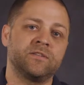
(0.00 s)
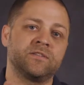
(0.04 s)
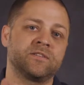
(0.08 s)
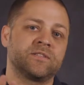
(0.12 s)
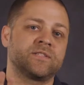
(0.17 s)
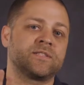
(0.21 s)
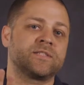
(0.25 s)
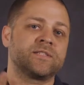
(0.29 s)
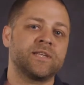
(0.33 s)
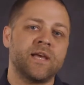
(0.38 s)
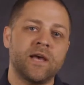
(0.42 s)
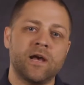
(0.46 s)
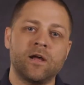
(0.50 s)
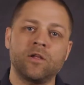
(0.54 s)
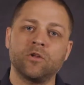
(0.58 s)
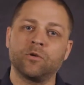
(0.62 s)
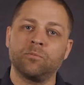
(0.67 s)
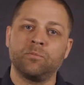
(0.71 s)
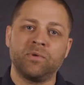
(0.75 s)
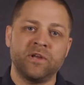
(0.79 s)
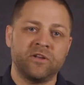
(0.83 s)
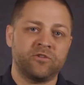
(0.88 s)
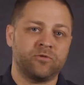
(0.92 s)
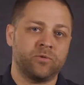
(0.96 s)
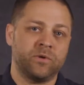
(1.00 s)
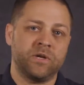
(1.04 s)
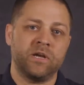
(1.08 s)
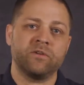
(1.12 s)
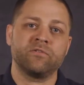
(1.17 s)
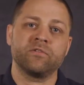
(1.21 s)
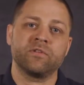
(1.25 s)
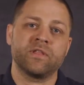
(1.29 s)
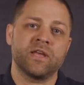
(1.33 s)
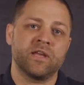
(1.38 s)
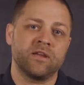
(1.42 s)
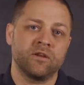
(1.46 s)
to sell or pitch
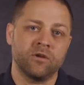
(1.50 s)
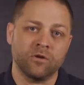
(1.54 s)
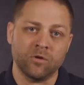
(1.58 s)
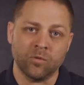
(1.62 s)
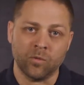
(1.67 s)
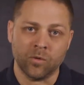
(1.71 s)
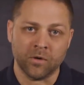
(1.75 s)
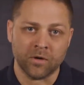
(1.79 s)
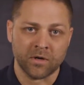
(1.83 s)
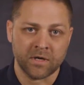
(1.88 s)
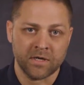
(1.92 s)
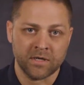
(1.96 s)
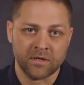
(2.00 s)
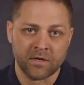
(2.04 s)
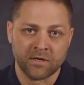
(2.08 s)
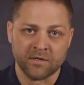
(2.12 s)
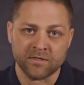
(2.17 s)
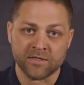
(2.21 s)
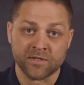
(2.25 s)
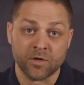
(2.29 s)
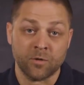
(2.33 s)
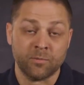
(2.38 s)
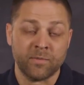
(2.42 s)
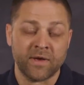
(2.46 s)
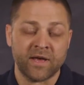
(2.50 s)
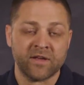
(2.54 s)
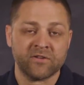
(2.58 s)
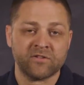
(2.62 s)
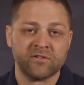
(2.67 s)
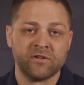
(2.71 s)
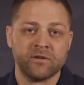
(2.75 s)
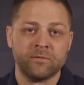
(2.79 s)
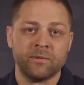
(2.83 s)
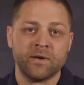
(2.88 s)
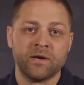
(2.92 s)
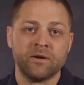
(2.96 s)
whatever that you're working on and so
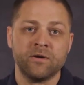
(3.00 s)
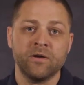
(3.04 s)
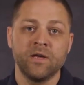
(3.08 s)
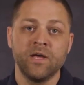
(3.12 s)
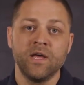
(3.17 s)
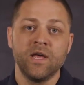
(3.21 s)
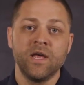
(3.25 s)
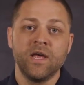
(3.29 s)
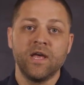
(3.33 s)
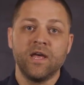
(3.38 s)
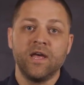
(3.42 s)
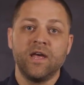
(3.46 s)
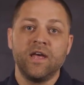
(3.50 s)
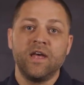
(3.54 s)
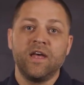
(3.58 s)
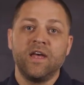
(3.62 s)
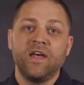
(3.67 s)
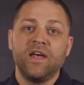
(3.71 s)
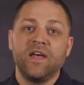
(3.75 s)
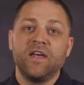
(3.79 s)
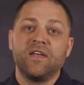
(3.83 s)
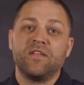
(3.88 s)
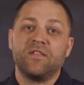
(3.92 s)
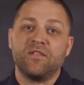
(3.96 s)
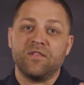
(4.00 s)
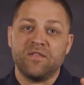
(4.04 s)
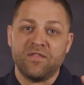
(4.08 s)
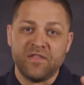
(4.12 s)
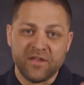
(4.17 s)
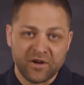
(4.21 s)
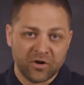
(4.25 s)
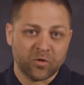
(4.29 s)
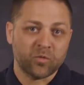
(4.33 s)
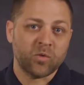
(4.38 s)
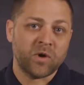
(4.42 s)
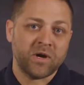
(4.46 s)
passionate about,
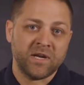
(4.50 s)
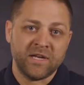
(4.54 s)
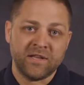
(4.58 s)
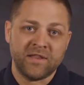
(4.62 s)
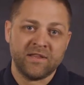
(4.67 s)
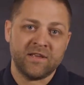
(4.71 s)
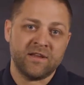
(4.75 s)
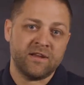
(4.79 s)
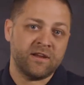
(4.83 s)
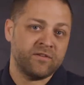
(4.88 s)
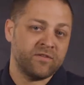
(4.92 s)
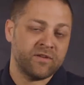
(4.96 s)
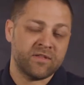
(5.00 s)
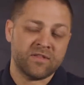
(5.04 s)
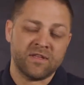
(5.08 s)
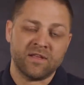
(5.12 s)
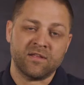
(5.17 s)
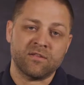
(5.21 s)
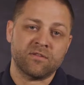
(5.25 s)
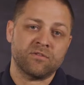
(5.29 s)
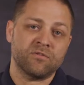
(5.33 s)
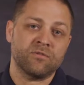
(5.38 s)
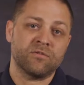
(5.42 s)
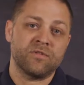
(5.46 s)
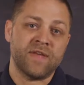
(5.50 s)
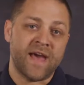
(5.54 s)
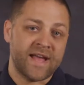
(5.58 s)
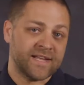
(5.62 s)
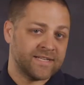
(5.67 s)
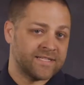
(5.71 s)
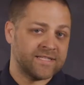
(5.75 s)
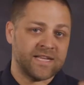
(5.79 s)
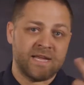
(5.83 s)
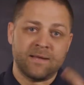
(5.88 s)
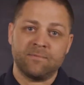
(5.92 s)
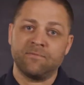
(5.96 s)
they're running everything through
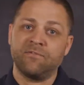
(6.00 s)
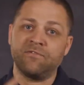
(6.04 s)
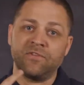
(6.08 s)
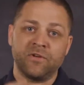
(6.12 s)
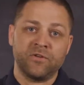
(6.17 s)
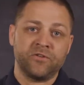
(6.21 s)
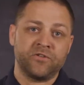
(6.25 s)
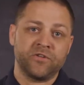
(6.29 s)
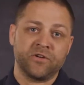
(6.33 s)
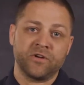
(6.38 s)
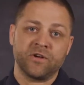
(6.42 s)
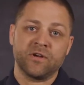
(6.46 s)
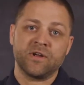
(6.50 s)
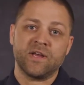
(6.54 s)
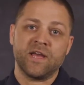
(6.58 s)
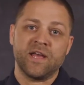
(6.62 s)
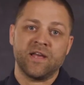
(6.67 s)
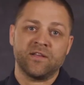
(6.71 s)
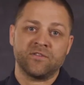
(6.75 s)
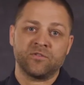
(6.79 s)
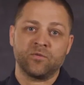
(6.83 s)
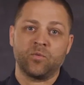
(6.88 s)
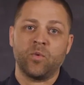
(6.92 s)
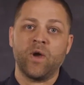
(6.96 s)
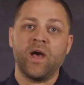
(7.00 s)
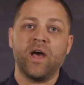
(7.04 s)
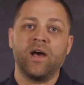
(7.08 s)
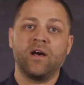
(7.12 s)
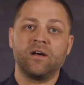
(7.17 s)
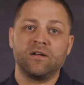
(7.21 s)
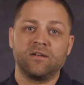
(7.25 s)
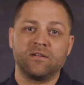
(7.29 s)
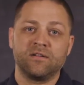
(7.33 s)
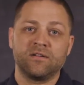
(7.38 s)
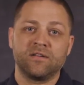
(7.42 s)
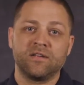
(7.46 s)
that same filter as
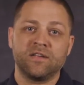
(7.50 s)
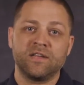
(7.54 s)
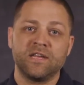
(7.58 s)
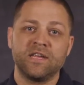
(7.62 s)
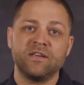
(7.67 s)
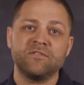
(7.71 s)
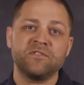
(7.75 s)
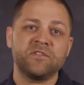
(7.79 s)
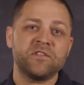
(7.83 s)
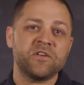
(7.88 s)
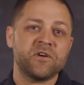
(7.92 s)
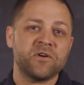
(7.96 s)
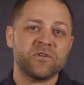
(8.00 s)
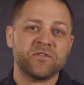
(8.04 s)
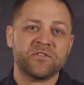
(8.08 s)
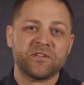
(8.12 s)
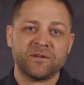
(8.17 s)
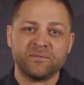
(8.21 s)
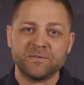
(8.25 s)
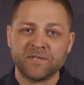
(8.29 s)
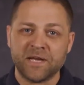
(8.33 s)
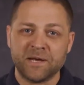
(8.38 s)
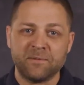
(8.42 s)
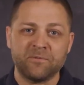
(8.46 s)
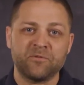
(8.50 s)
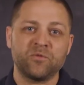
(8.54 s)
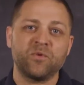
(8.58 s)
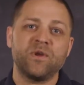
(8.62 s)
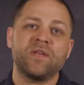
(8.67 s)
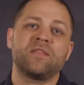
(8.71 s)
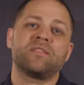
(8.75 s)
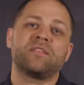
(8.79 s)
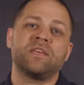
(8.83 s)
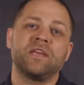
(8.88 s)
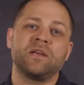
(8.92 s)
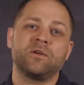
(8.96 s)
well. Even though sometimes
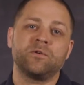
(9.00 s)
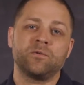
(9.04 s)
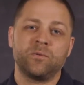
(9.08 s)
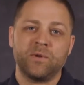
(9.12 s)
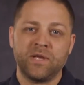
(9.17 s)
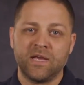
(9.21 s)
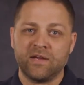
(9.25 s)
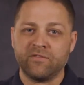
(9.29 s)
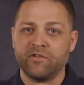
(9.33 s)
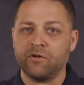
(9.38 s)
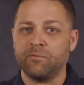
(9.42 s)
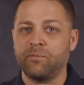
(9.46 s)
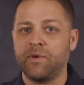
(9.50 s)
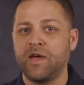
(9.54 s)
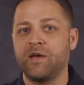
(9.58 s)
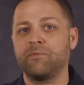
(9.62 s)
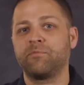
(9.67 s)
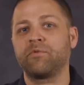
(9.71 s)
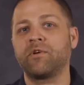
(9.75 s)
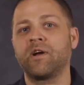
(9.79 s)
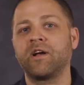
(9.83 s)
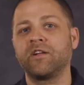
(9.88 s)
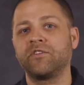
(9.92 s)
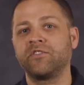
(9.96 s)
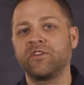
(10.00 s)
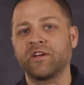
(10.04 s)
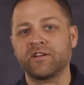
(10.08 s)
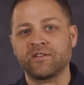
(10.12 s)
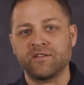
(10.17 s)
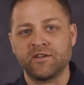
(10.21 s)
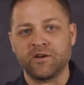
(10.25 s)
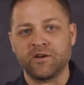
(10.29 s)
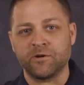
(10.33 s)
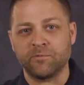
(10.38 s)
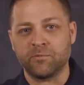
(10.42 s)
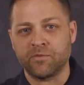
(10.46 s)
we think when we have our pet project
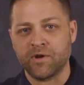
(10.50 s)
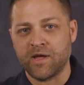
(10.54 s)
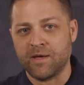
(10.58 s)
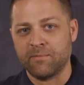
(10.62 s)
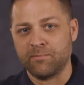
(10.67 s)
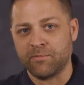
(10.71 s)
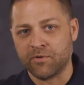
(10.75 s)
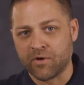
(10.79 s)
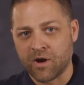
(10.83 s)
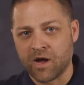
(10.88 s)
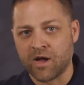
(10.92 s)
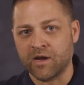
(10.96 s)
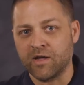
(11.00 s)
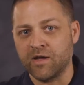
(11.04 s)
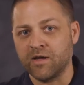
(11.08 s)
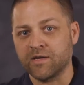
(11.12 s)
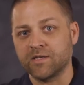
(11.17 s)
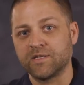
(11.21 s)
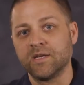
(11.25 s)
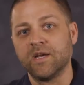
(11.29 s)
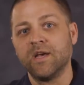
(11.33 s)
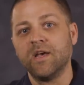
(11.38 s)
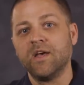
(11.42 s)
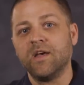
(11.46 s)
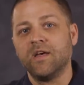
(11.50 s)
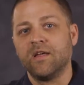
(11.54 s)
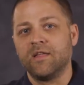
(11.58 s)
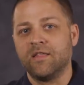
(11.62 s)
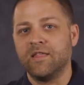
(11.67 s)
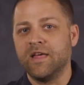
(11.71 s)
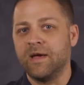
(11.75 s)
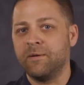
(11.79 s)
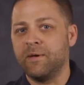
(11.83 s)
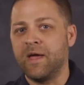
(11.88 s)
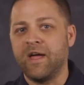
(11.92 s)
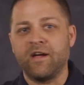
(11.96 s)
and our pet product
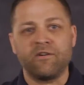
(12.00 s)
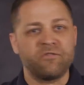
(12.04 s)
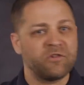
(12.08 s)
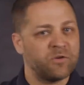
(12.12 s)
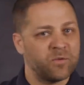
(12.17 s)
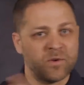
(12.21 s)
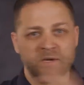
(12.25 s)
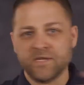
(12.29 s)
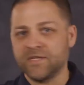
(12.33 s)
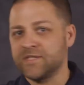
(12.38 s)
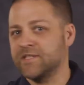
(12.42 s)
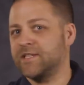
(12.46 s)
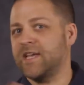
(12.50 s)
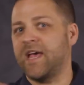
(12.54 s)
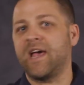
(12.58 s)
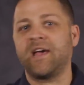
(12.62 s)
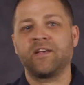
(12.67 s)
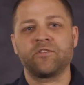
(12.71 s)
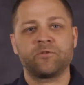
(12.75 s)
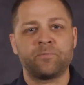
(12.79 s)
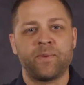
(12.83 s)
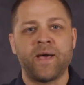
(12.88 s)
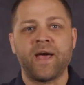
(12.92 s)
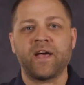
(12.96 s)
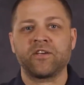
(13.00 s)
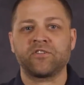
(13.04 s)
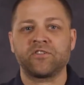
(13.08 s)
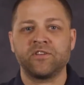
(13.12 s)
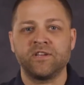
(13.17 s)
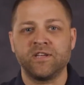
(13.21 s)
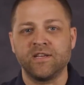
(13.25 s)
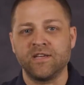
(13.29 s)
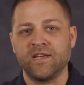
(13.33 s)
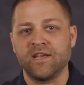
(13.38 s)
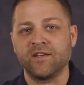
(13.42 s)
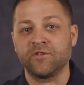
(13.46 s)
that everyone's as
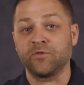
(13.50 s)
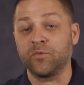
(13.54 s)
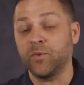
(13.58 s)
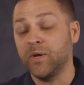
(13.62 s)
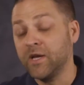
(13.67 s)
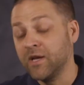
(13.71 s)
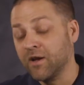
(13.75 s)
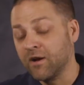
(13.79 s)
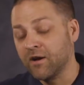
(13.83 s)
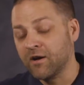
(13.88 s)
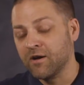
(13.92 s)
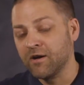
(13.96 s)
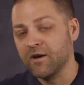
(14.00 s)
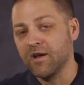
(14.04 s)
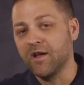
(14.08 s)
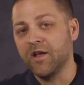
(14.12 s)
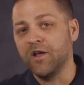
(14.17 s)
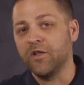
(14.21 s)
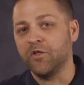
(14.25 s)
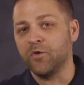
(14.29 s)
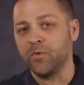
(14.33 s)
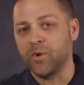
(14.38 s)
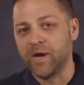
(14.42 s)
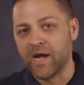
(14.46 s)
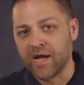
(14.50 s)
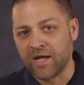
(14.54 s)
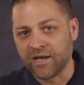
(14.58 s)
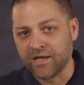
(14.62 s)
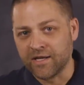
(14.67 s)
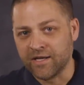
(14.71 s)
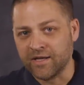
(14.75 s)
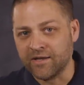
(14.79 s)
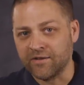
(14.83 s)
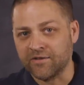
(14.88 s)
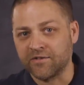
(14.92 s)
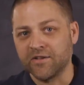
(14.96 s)
passionate as we are, the
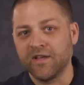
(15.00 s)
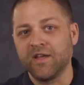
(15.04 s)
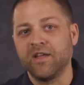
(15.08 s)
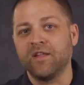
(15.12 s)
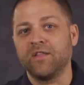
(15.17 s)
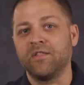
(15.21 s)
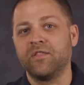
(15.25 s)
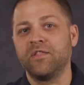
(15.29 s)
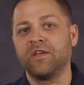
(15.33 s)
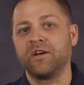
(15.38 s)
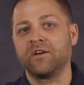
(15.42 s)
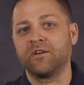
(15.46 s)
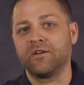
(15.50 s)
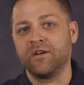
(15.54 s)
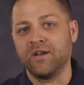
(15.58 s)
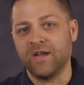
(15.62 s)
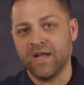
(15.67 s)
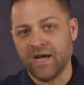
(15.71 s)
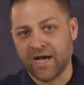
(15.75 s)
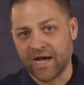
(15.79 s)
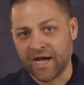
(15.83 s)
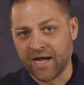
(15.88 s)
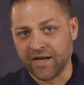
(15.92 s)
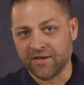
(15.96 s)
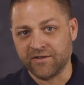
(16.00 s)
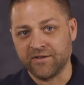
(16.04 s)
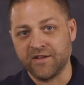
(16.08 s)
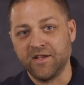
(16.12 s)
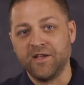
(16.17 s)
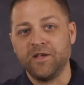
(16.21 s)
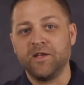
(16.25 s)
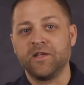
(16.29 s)
reality is they're not.